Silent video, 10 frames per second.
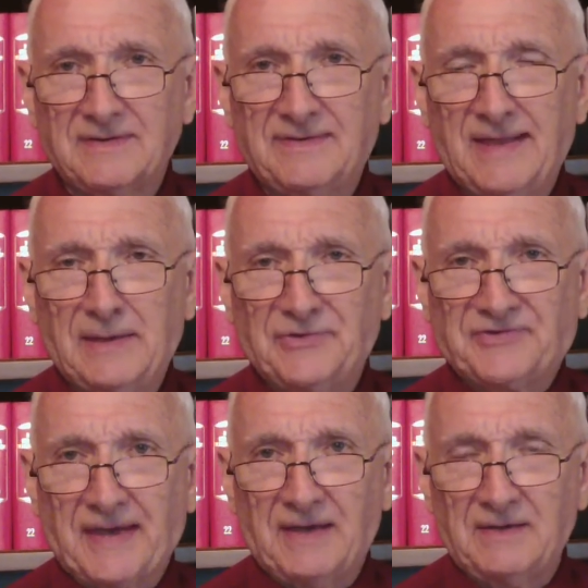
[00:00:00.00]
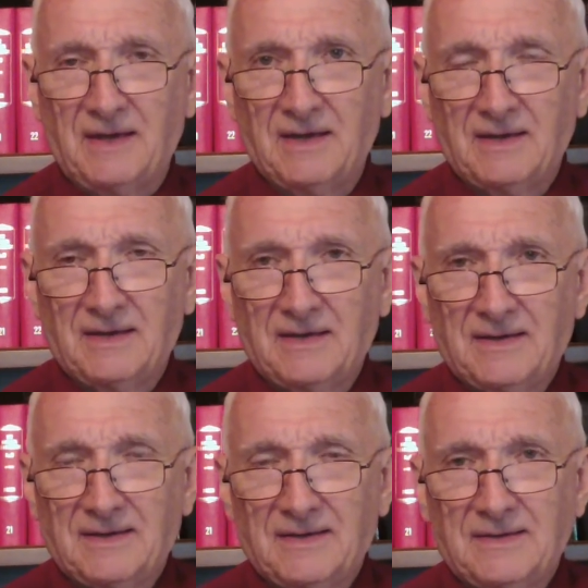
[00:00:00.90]
Then he said,
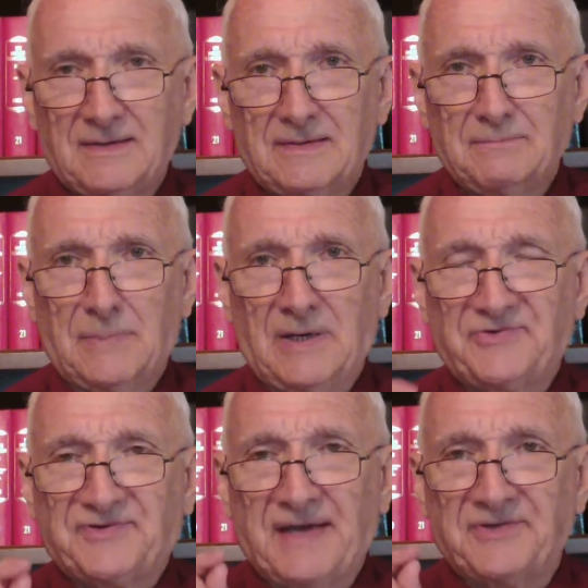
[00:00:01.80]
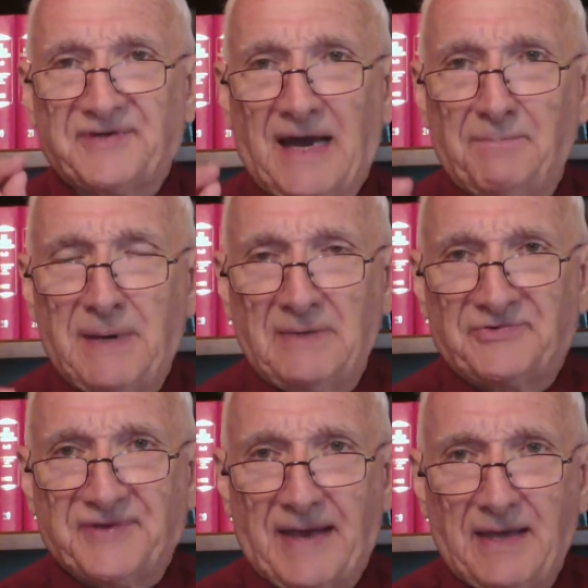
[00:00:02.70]
But since I've been
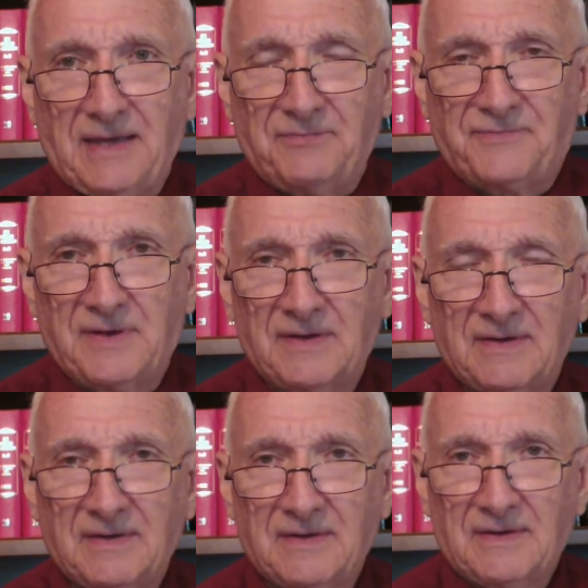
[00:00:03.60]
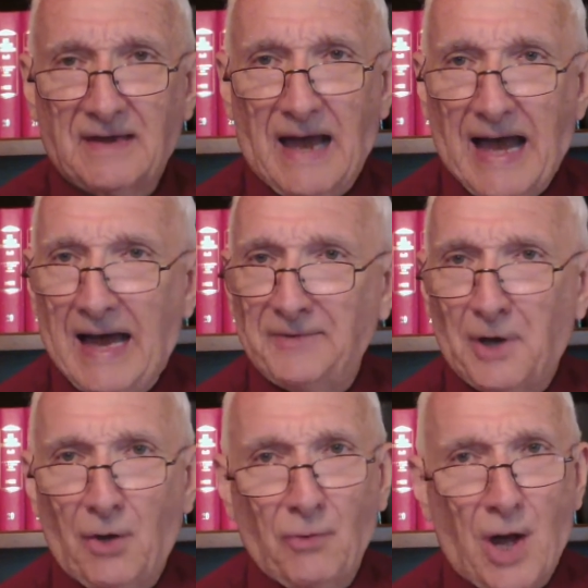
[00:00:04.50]
saved, I
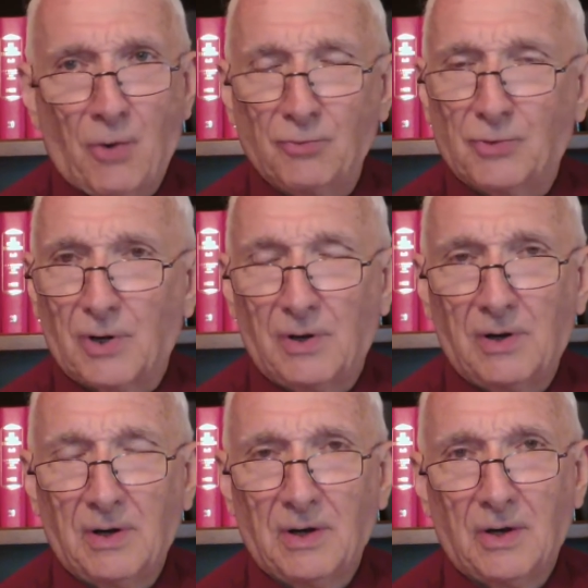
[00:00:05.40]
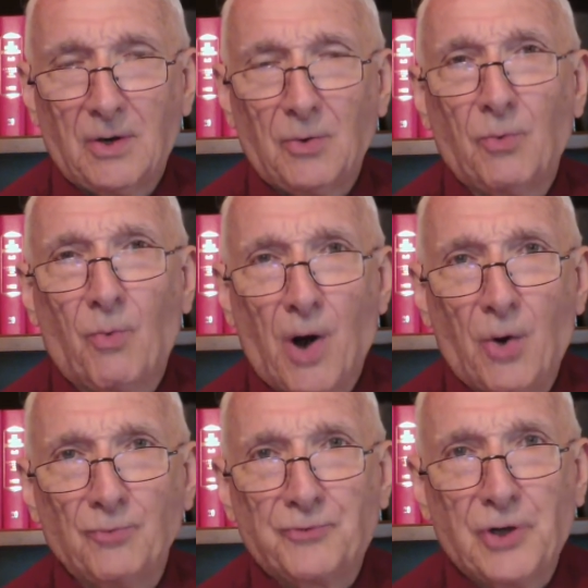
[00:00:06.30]
no longer want